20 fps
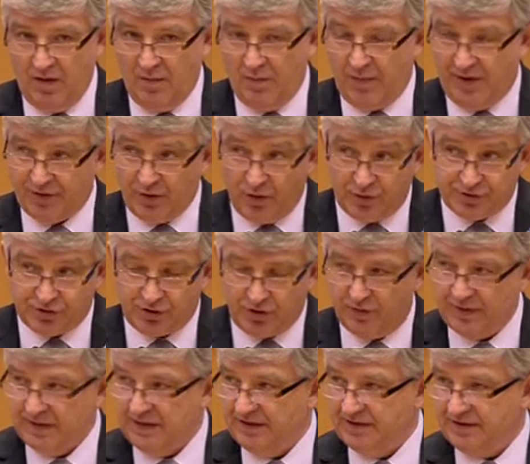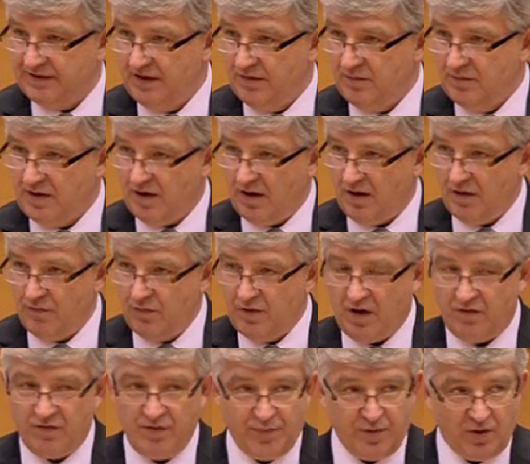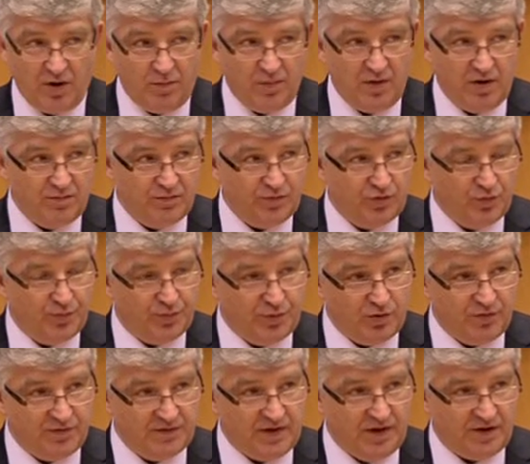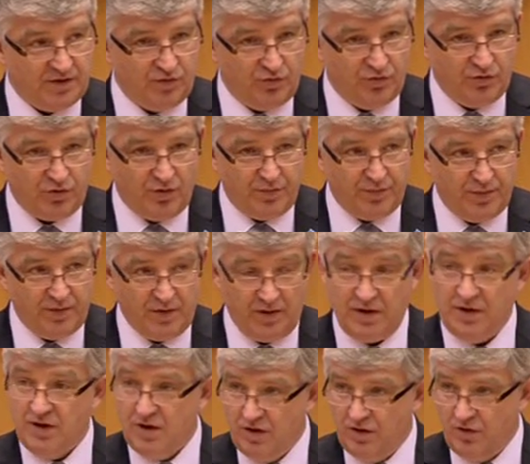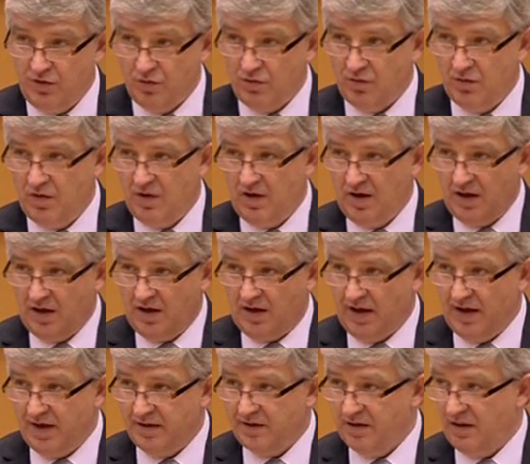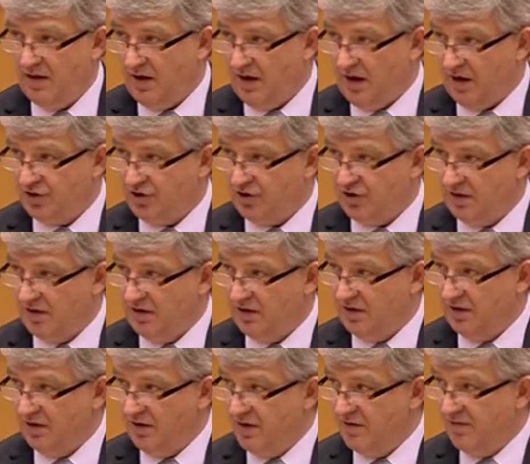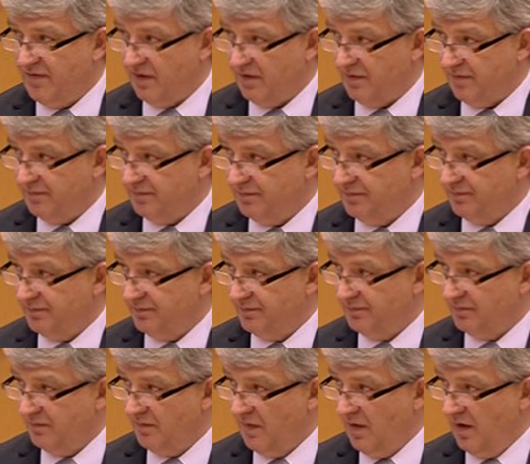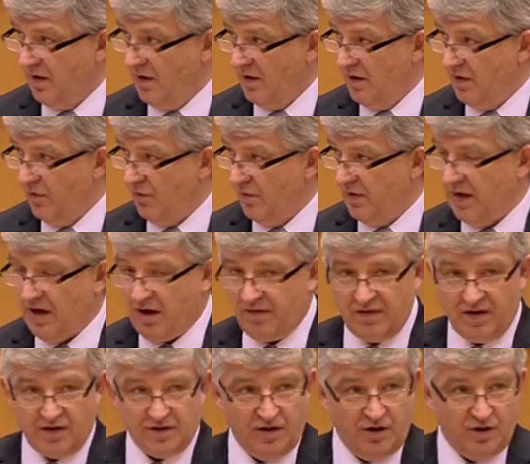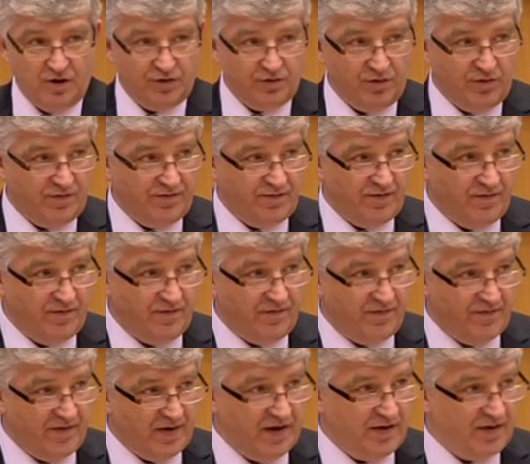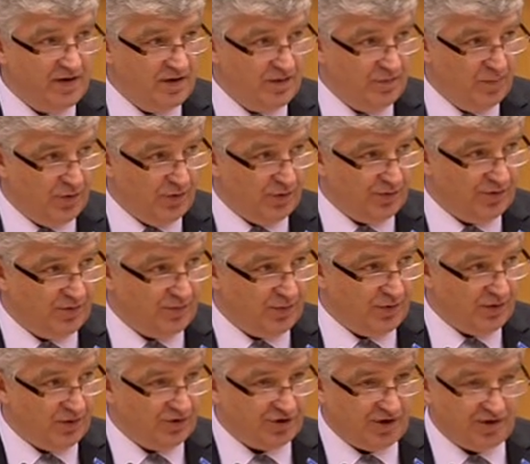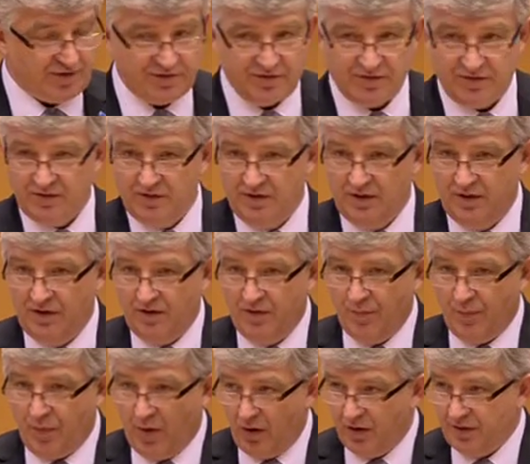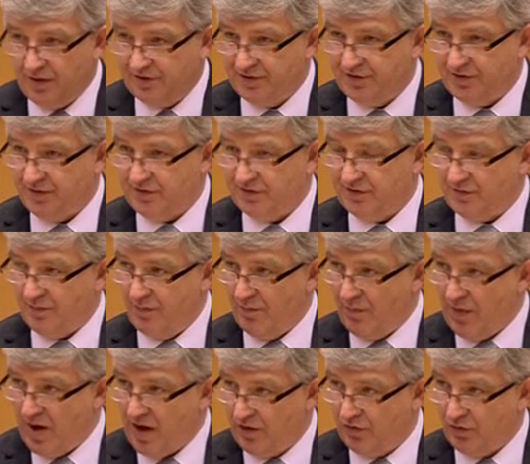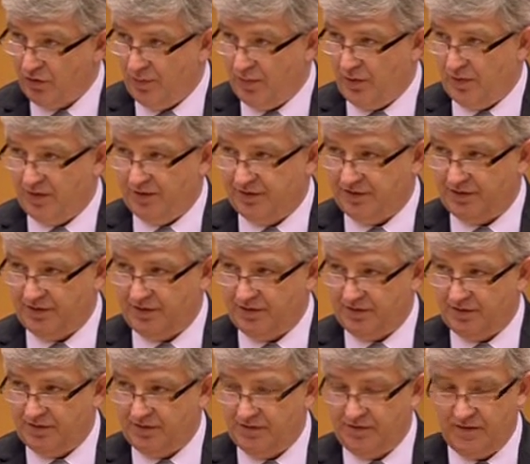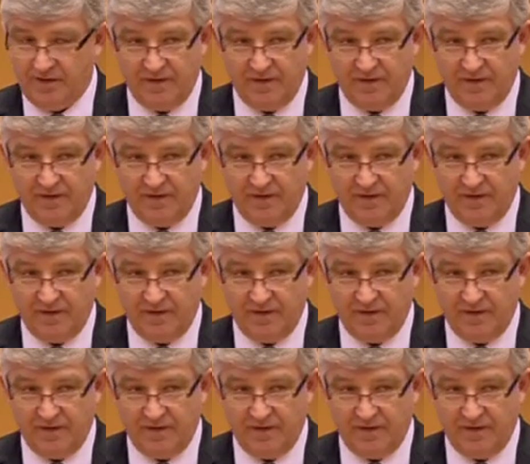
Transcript: But also, at the same time, we have a problem to prove that Europe, EU, can actually deliver. We have had a lot of very important projects, policies, macro policies,